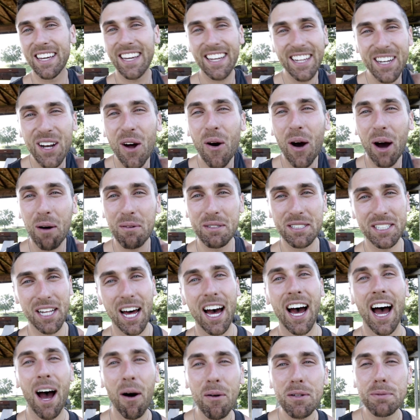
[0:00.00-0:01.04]
you know, I was
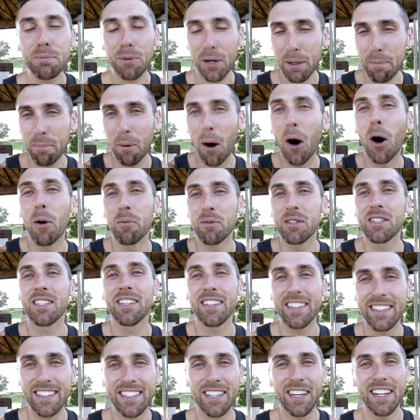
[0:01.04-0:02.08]
uh, I was pretty pumped
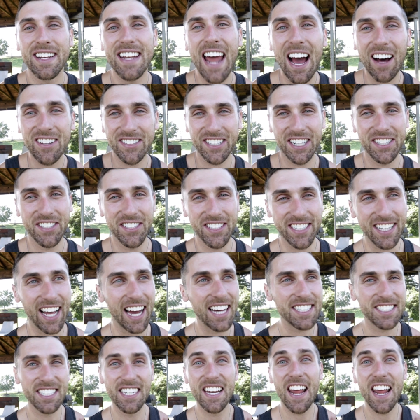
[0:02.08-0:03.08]
to, to announce that to you guys.